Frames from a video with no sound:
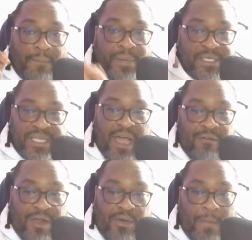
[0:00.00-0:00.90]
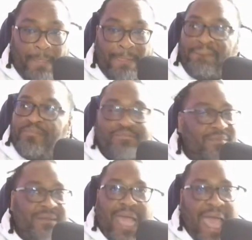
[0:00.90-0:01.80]
Pizarro,
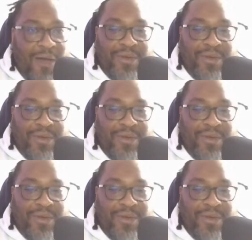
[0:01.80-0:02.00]
I